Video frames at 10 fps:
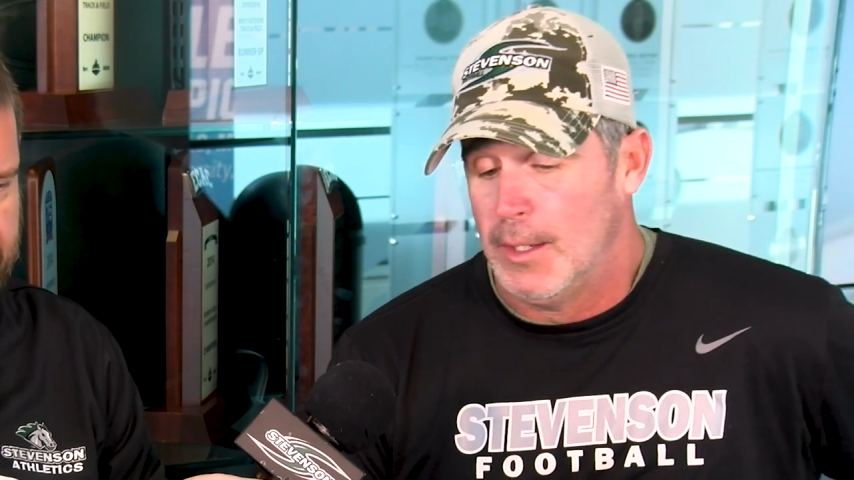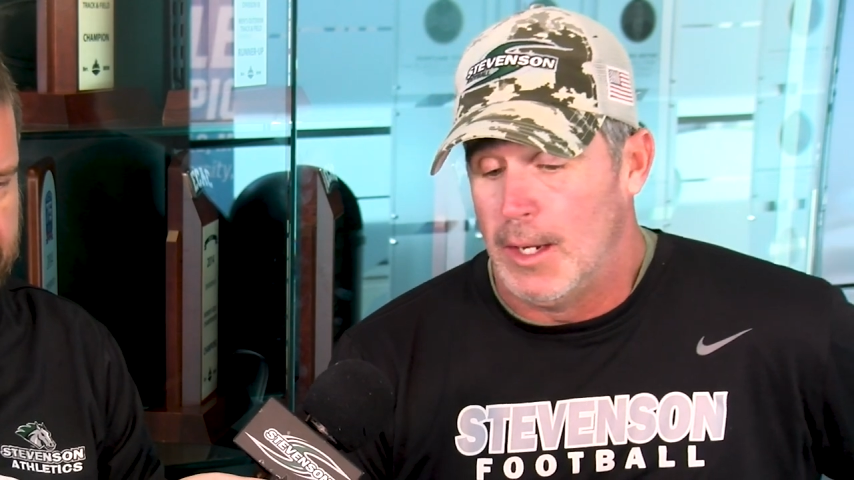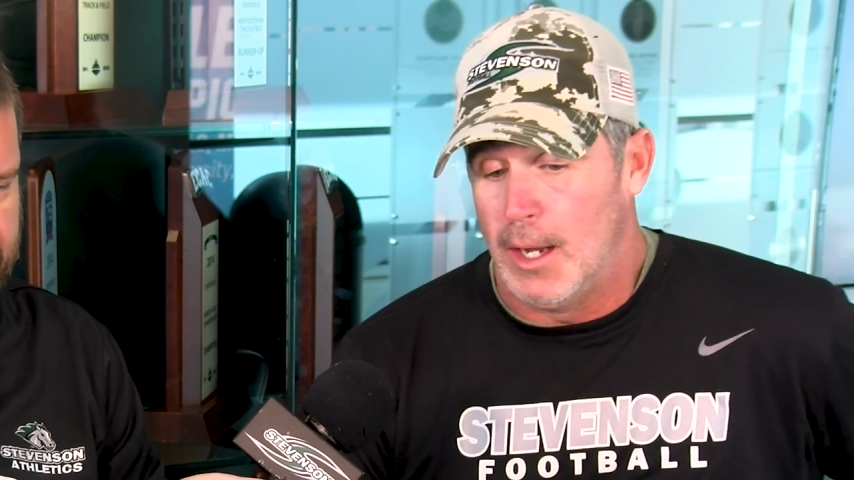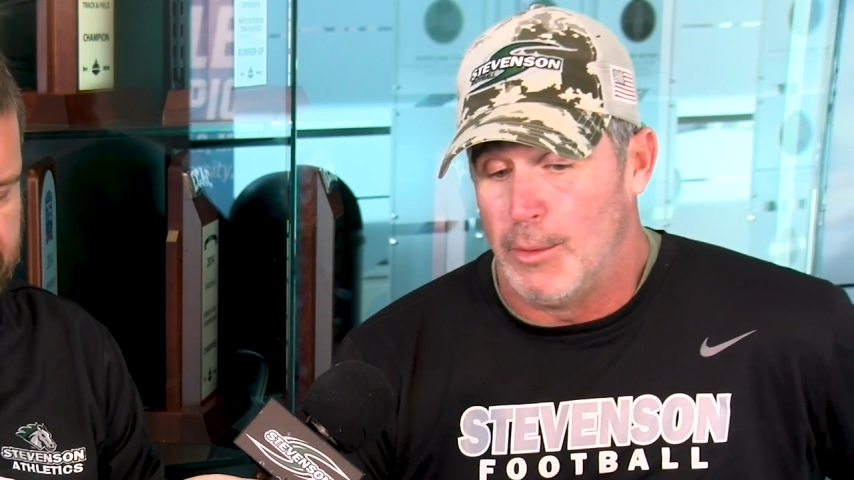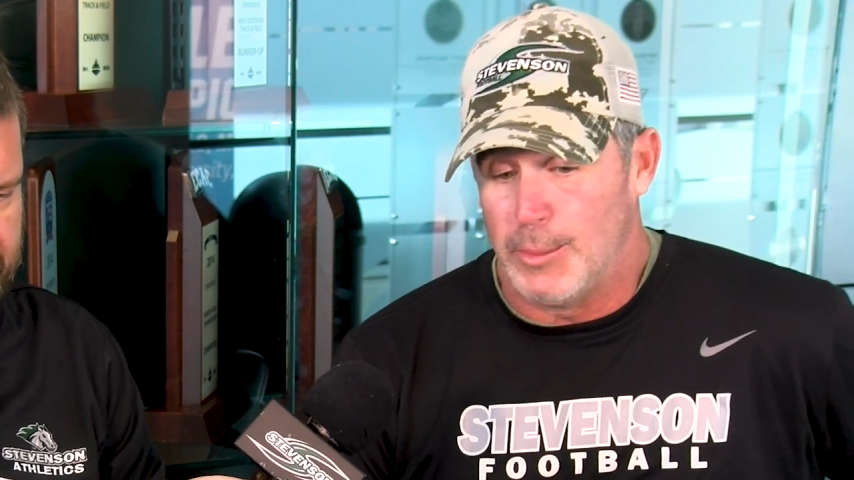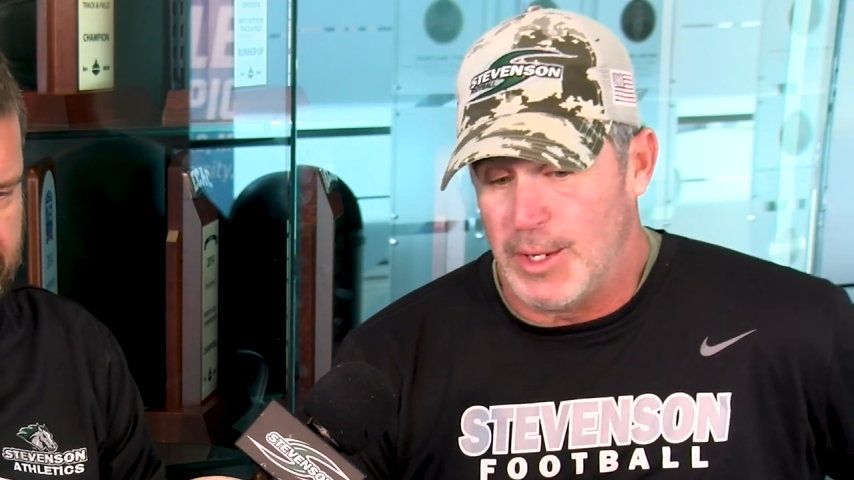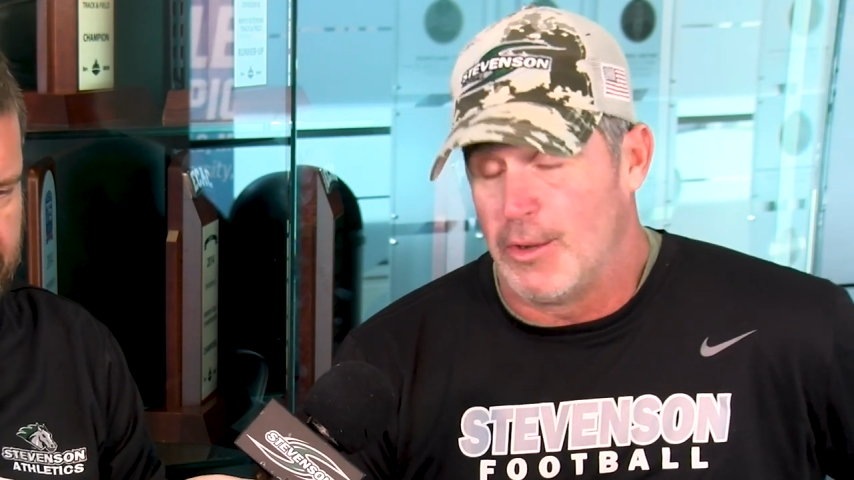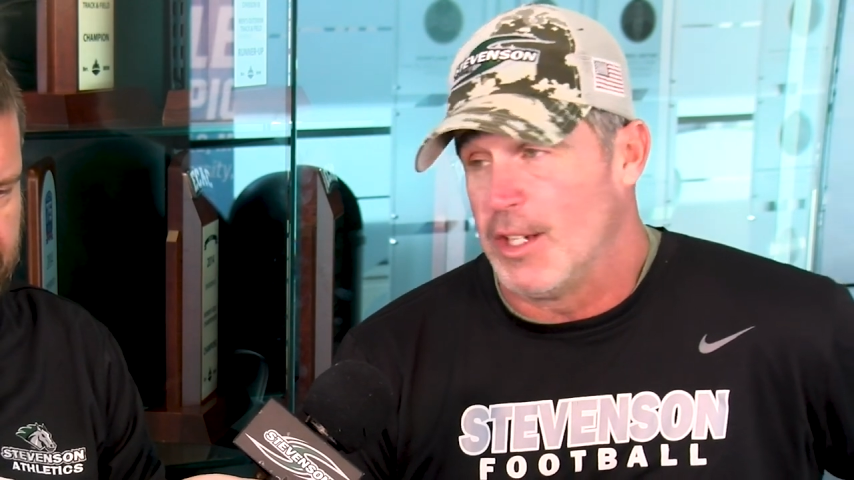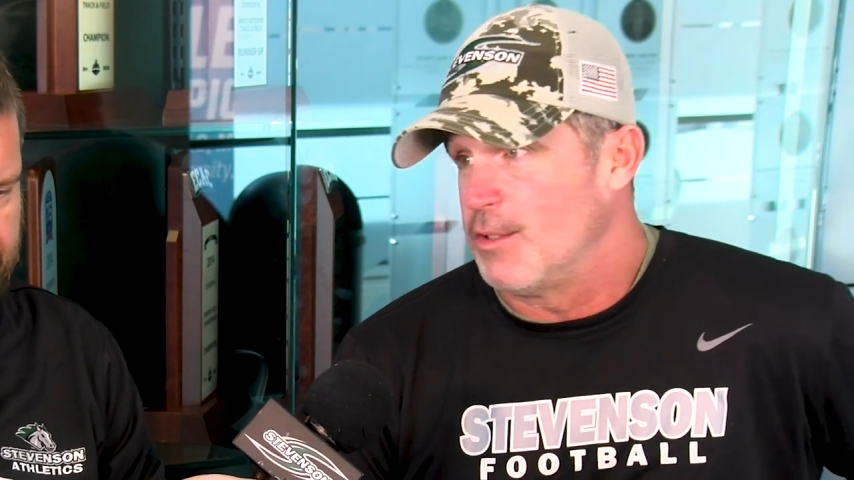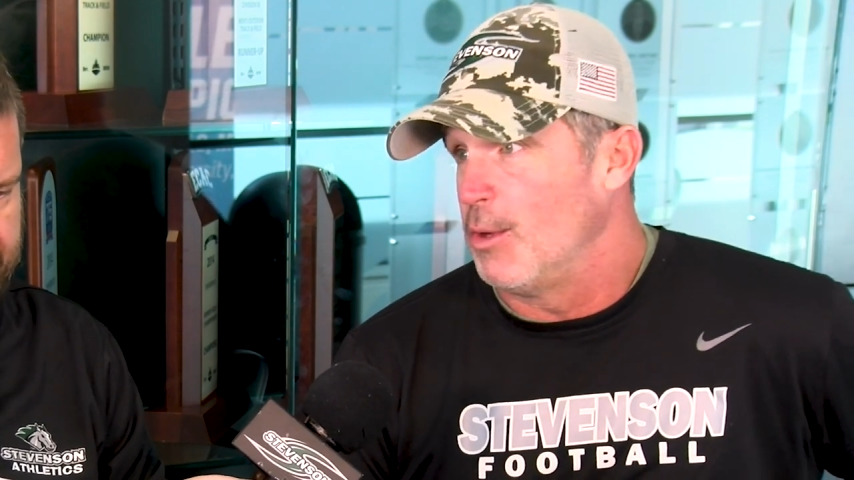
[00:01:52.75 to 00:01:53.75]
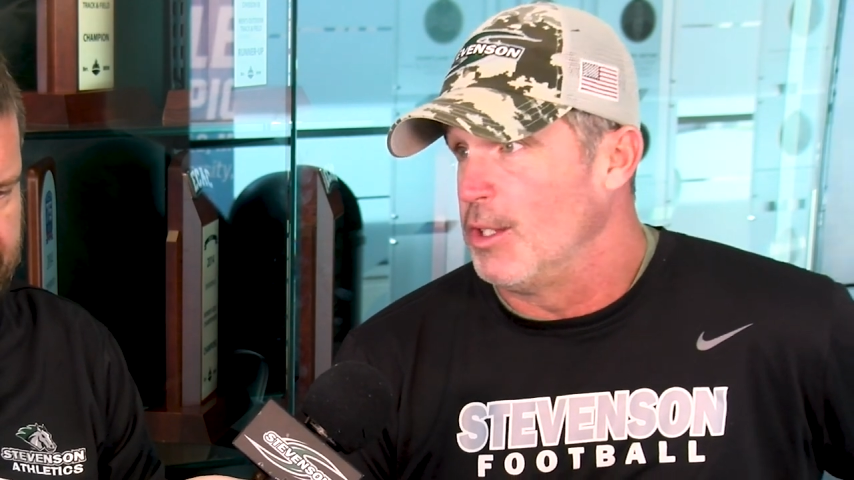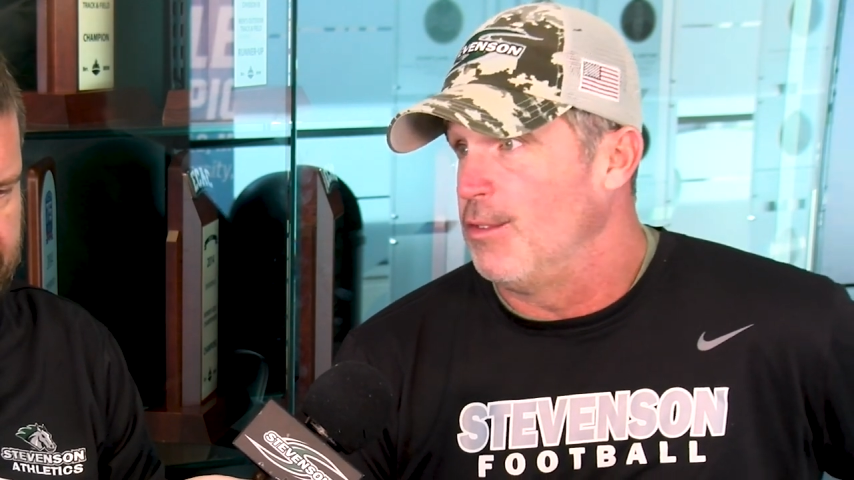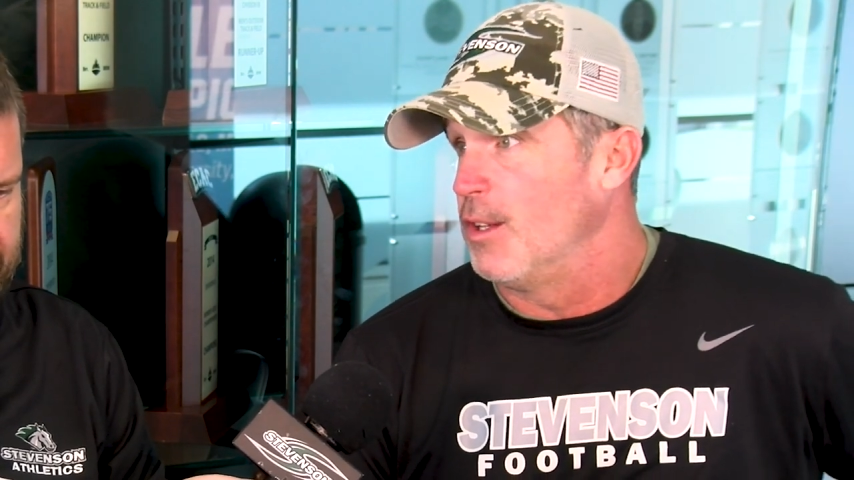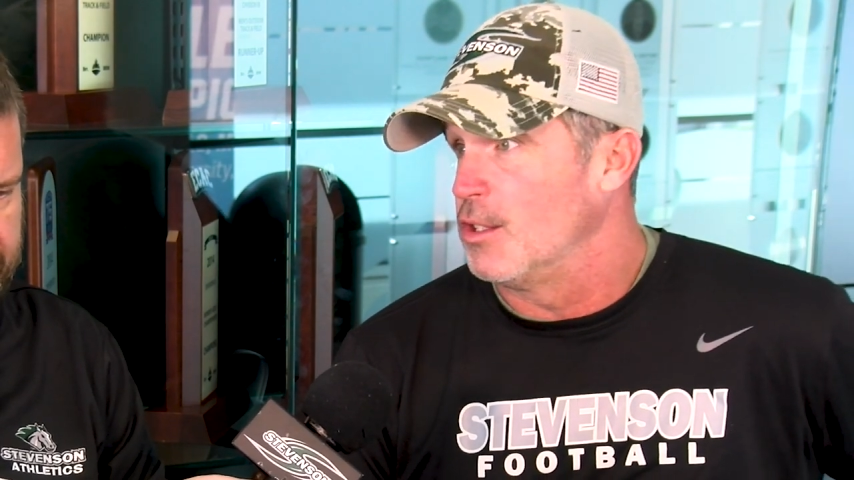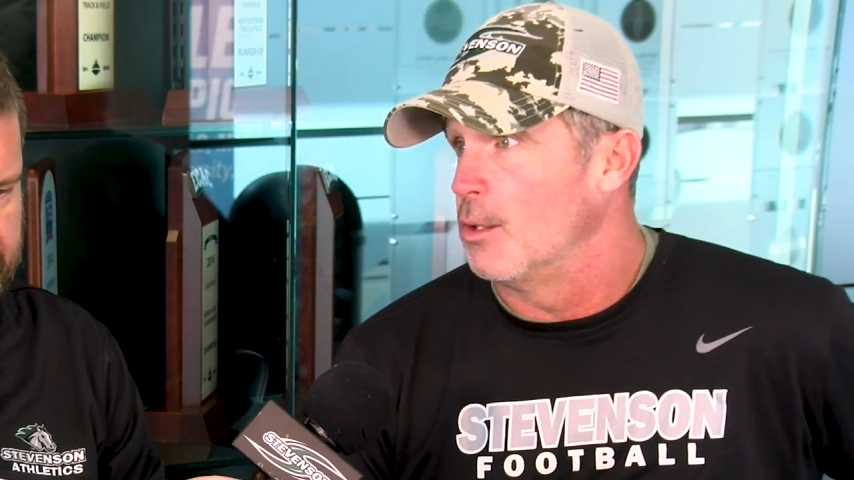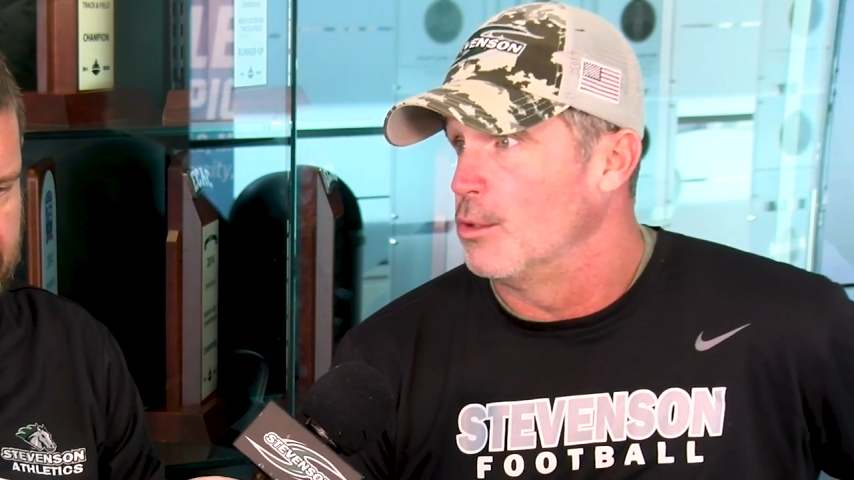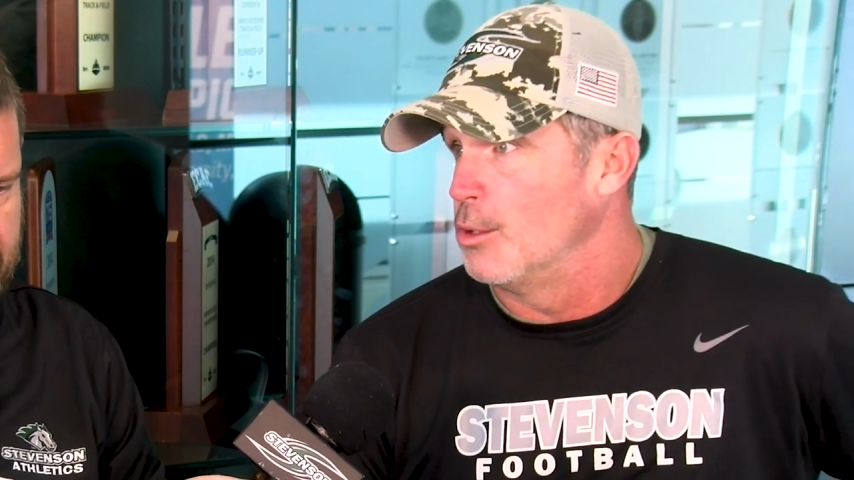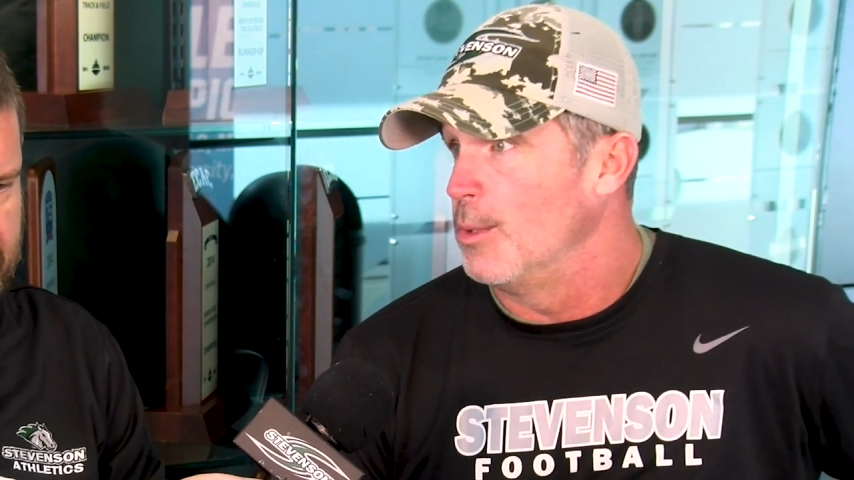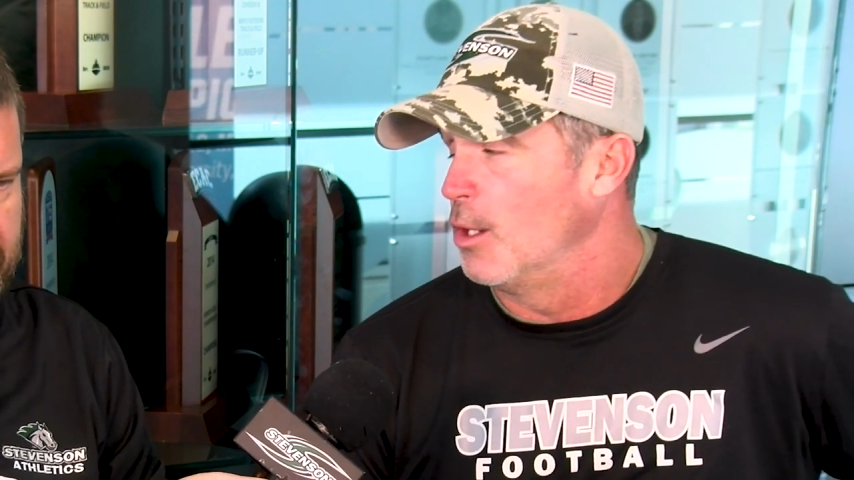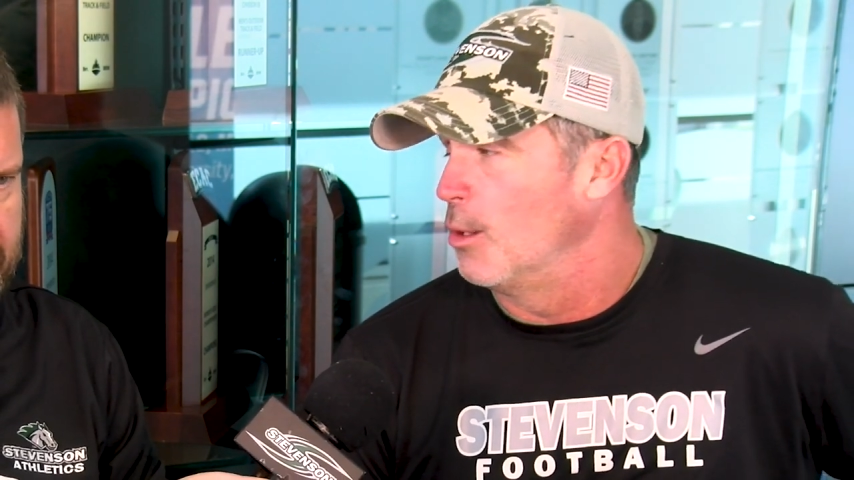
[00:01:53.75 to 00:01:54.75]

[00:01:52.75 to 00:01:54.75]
want to be aggressive on defense, so it should be a